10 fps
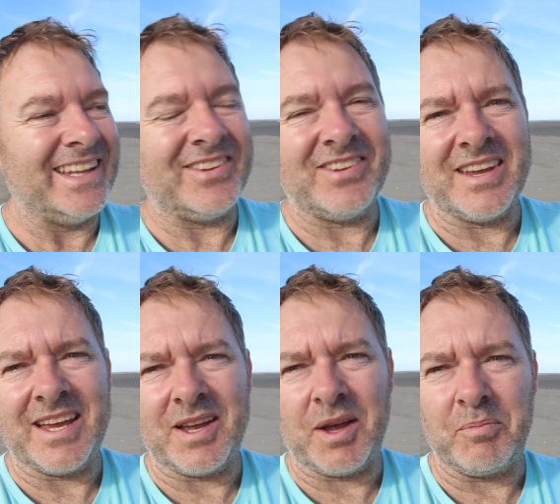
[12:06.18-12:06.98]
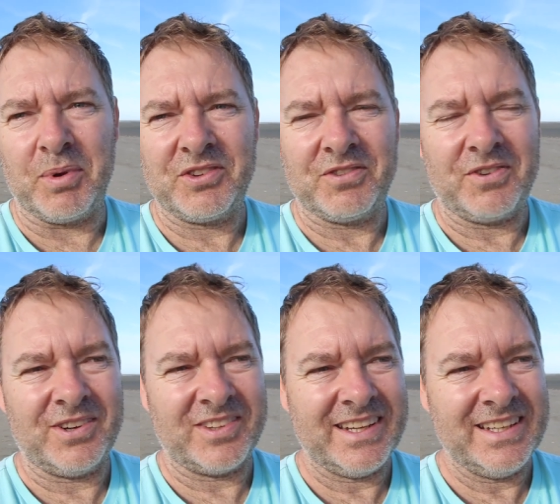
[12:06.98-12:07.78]
That's a, a
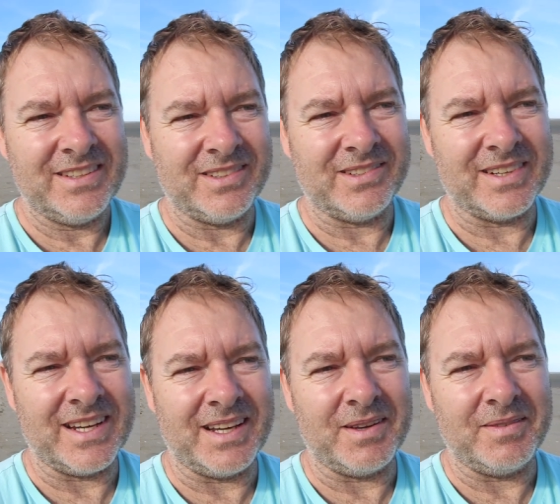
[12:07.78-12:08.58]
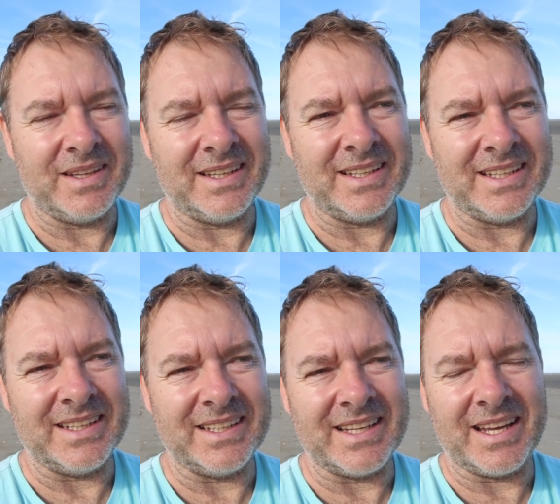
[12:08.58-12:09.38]
bosvogter, or a,
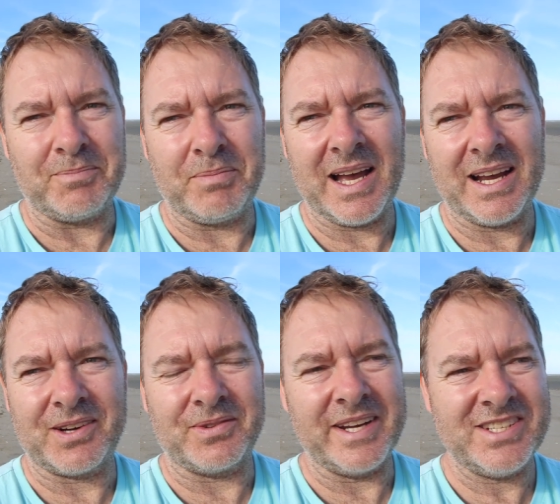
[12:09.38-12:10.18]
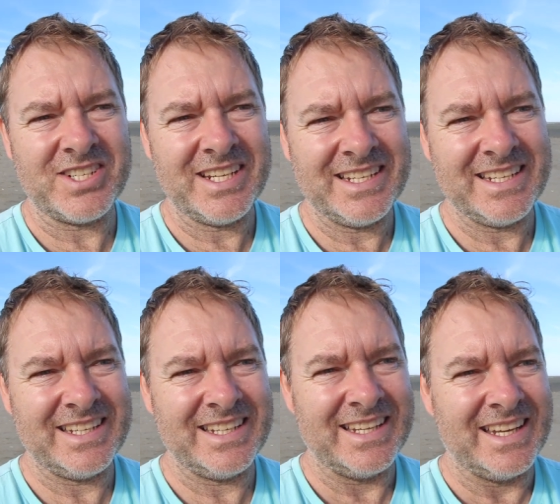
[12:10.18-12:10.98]
a, a park ranger,
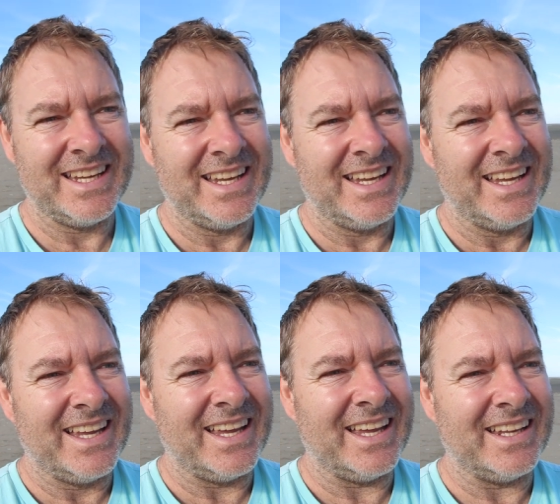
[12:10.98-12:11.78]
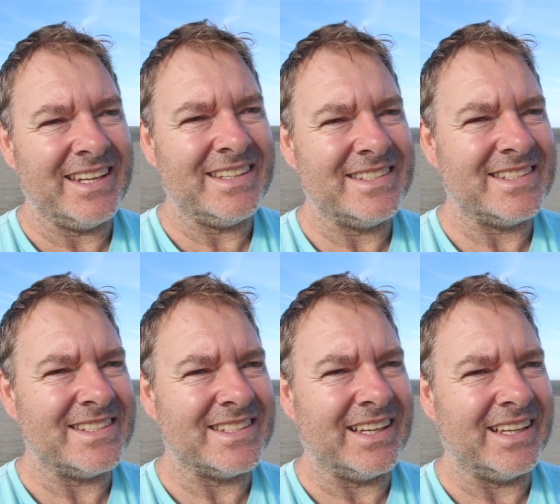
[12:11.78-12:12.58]
and
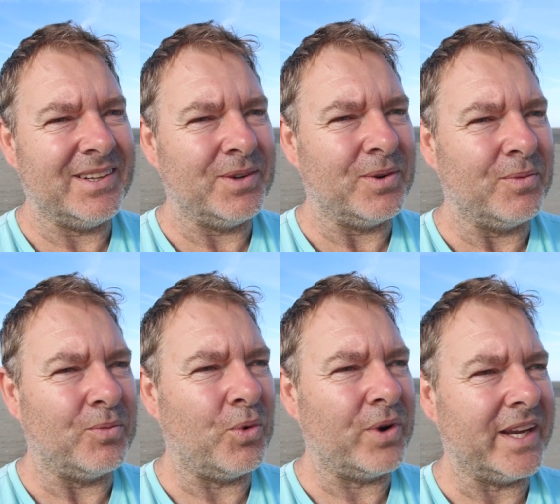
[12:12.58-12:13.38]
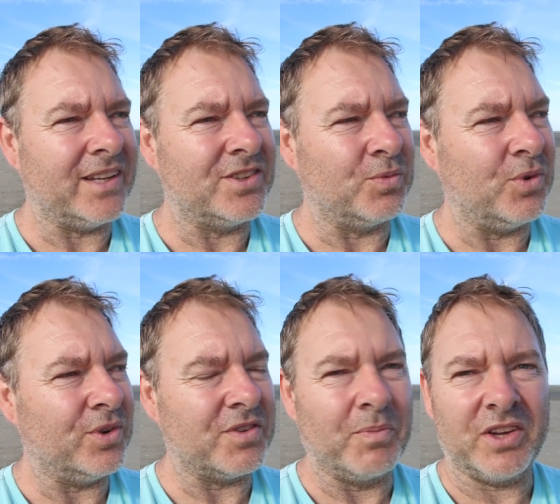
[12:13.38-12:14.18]
he's uh, walking
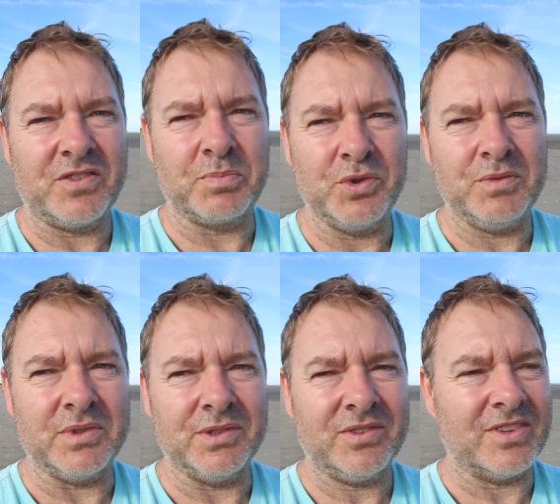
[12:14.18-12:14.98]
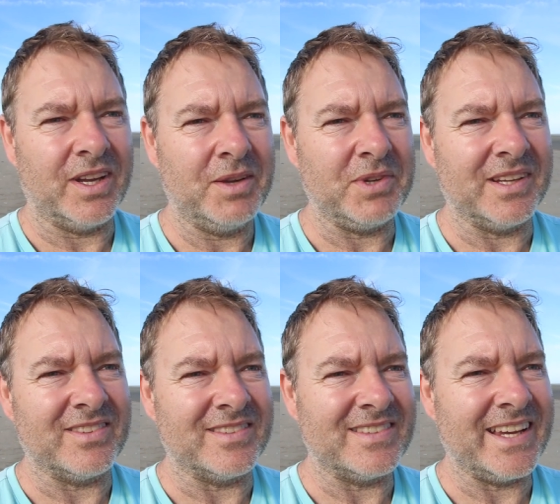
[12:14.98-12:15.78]
towards my spoonbills. I hope he
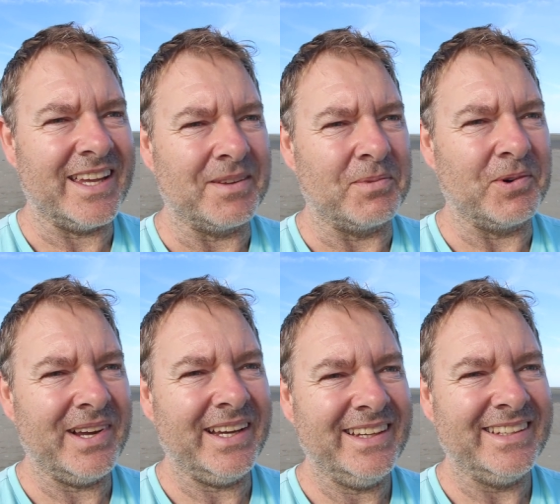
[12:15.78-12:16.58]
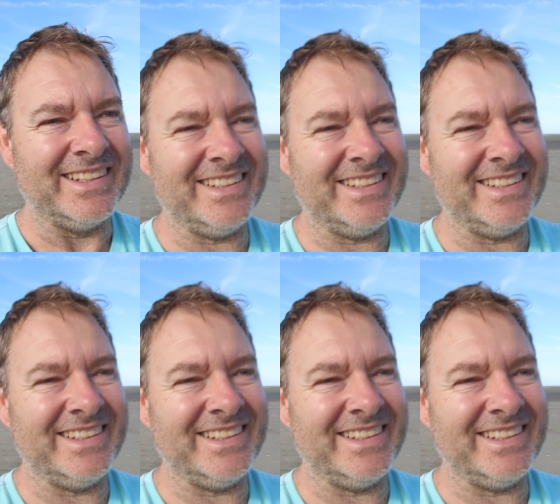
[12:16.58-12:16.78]
doesn't scare them away.